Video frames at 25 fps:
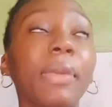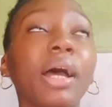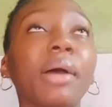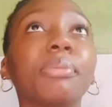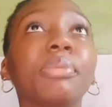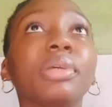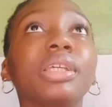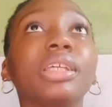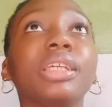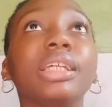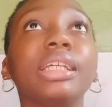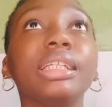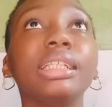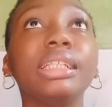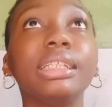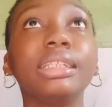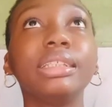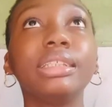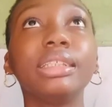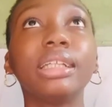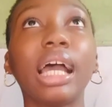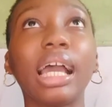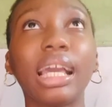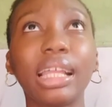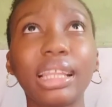
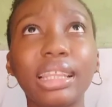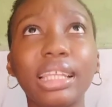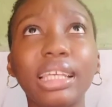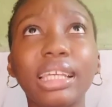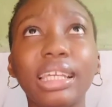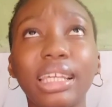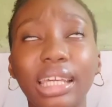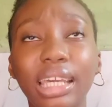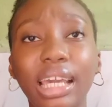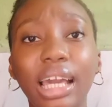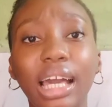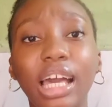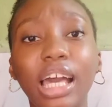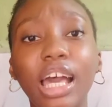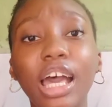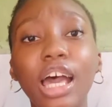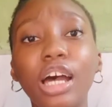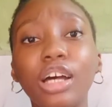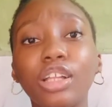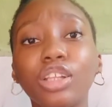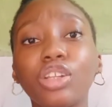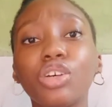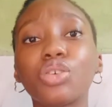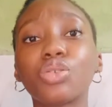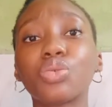beginning, I think, yeah,
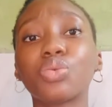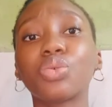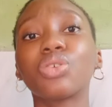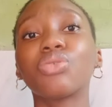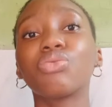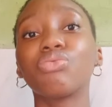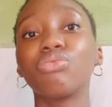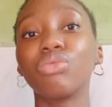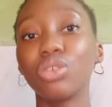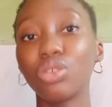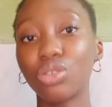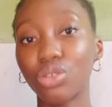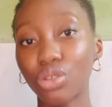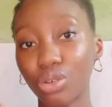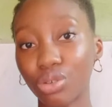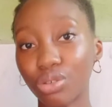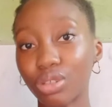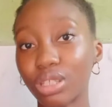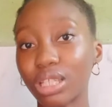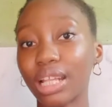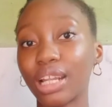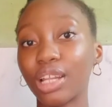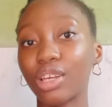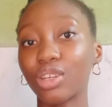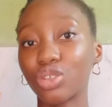that was when results
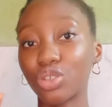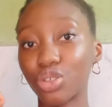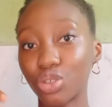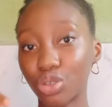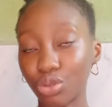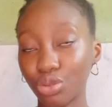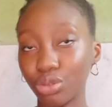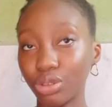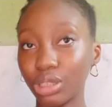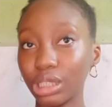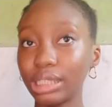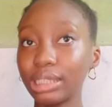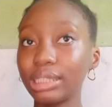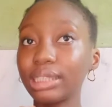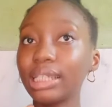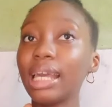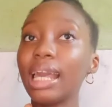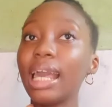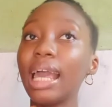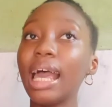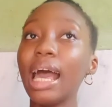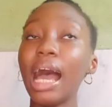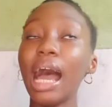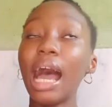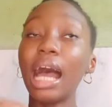started showing.
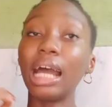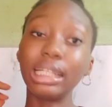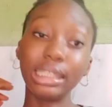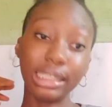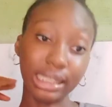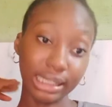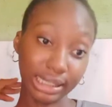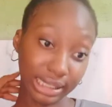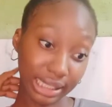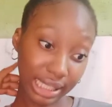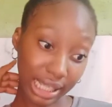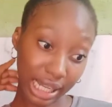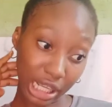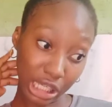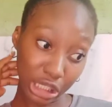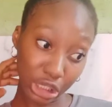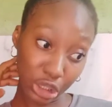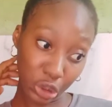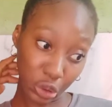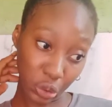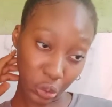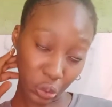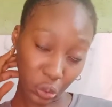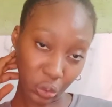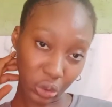And they started
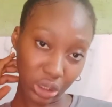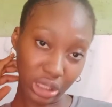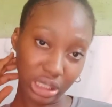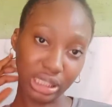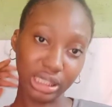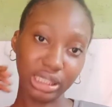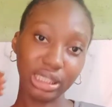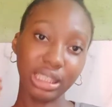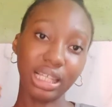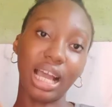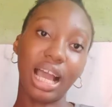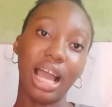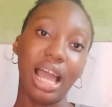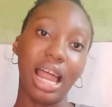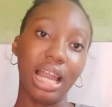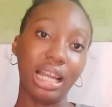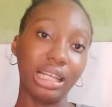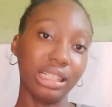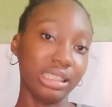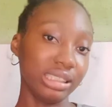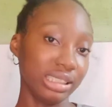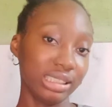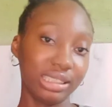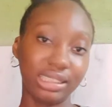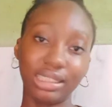showing,
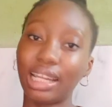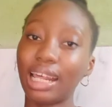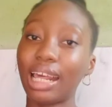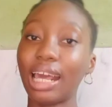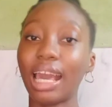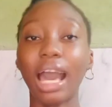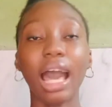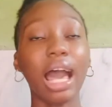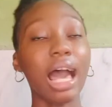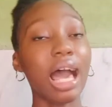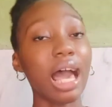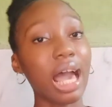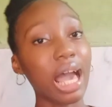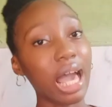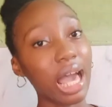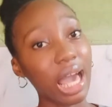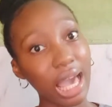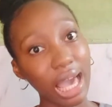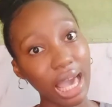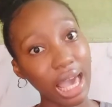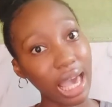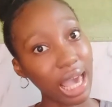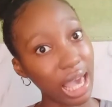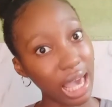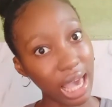and God,
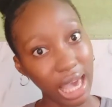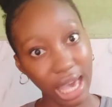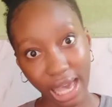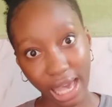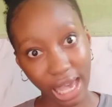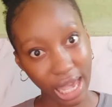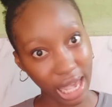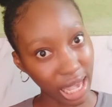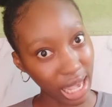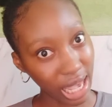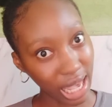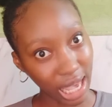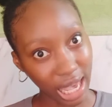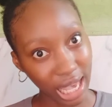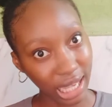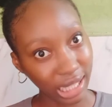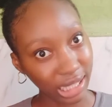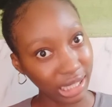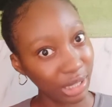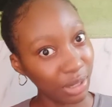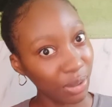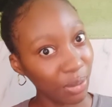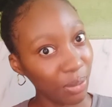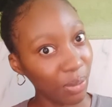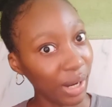
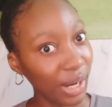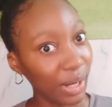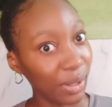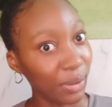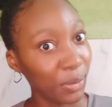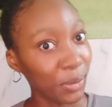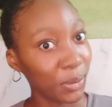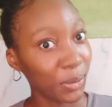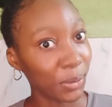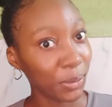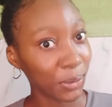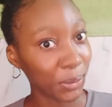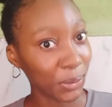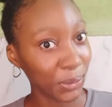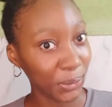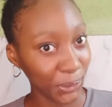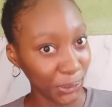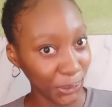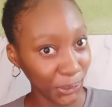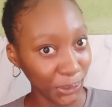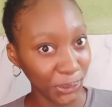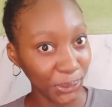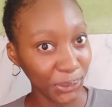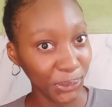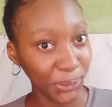they were not
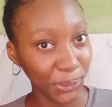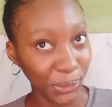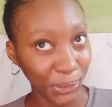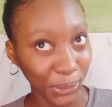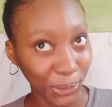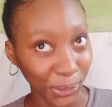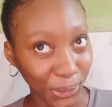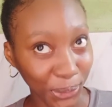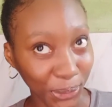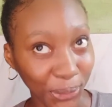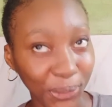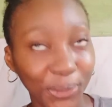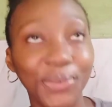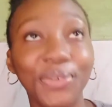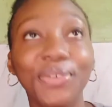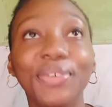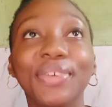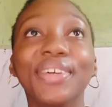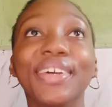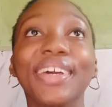good, though.